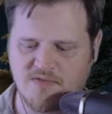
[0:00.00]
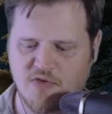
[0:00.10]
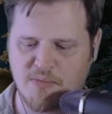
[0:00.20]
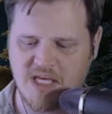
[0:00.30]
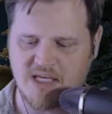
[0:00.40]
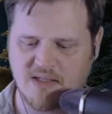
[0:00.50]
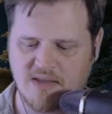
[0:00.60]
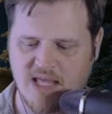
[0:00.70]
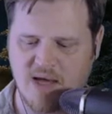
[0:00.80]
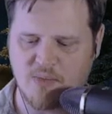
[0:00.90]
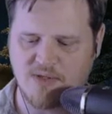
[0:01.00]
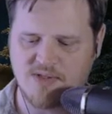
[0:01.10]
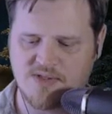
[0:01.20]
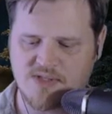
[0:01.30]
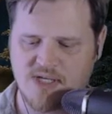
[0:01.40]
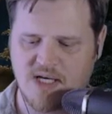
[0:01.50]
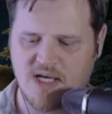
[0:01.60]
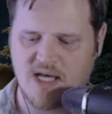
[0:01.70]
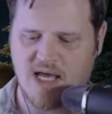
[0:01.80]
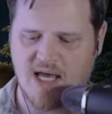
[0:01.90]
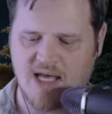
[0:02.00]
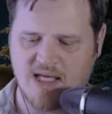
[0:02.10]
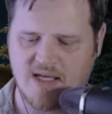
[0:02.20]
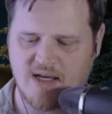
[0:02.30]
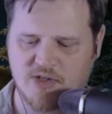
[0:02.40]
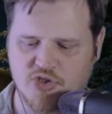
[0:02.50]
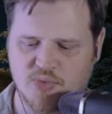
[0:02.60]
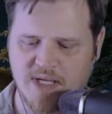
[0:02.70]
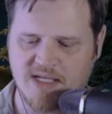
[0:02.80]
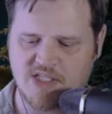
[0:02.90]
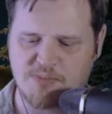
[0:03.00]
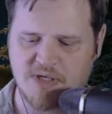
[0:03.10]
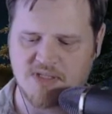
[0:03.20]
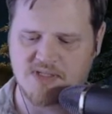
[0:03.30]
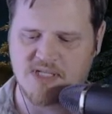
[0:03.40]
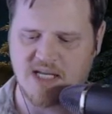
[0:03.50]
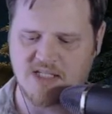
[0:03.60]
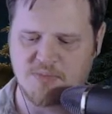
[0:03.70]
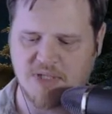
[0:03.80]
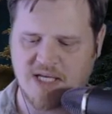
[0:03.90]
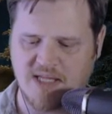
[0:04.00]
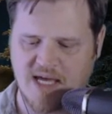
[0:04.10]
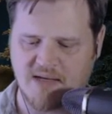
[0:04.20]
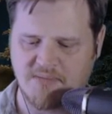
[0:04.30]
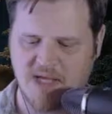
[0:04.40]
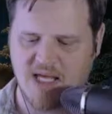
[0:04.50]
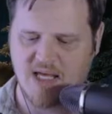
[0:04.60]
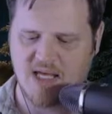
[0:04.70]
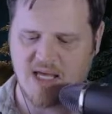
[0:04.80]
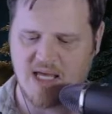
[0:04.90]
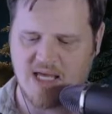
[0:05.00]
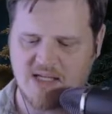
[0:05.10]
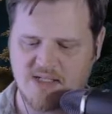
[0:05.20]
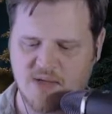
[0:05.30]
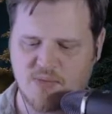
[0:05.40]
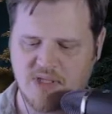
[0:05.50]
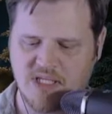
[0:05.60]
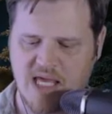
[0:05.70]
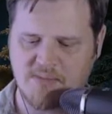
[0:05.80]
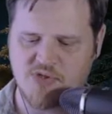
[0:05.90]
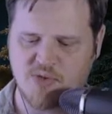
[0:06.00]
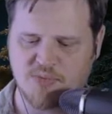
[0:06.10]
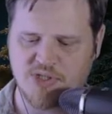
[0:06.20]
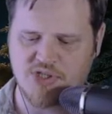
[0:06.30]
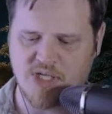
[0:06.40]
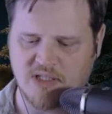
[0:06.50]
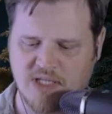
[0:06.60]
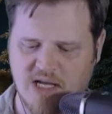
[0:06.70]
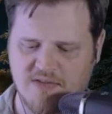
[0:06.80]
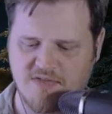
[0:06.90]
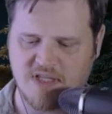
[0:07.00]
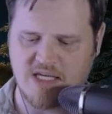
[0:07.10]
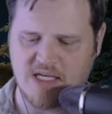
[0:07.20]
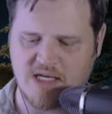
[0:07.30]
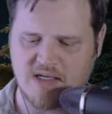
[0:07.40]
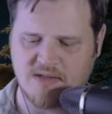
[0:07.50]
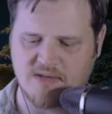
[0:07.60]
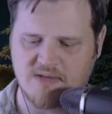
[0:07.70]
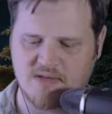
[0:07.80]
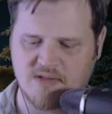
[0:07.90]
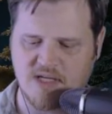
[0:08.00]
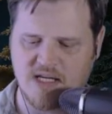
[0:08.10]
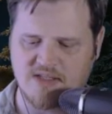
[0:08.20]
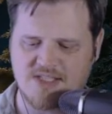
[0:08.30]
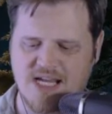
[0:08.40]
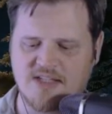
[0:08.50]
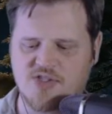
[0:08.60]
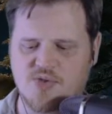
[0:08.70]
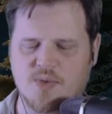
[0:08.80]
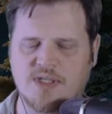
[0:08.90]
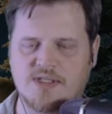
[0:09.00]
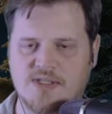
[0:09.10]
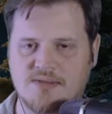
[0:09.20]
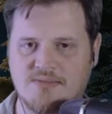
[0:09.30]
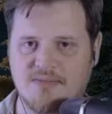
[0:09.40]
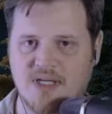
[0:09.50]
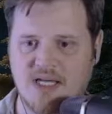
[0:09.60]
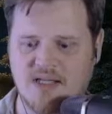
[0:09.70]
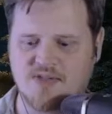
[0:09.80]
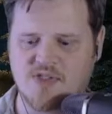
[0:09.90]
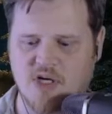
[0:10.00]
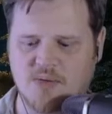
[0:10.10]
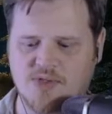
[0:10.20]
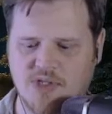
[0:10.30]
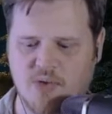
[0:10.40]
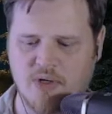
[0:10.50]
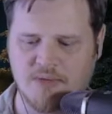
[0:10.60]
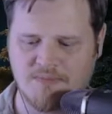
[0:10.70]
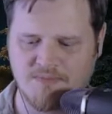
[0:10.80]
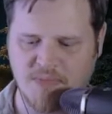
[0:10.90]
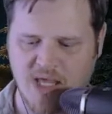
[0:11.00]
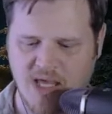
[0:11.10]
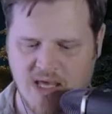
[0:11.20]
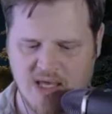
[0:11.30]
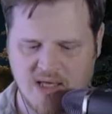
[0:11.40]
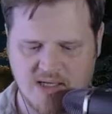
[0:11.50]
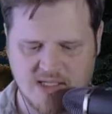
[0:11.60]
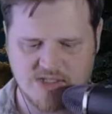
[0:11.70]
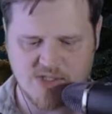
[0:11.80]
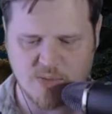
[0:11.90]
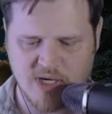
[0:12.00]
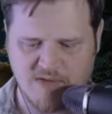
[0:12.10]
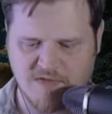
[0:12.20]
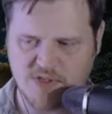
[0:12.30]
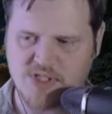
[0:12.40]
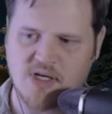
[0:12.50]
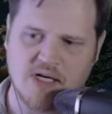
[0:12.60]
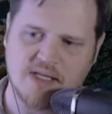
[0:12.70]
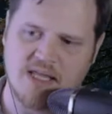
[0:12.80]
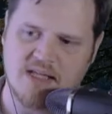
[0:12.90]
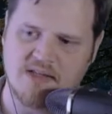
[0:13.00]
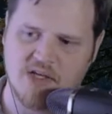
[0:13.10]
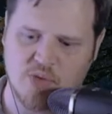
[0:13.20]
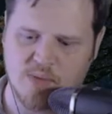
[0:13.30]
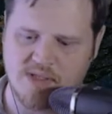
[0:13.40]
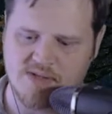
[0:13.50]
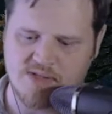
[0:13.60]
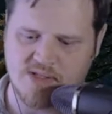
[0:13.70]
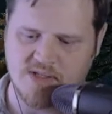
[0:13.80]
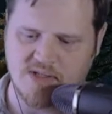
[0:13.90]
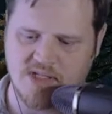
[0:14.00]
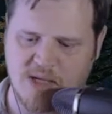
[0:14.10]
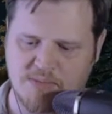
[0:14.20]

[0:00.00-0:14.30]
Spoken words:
for me, that was a great experience getting to play that. And I really came to appreciate a lot of the kind of side stories in Star Wars lore. And so when I first saw that there was the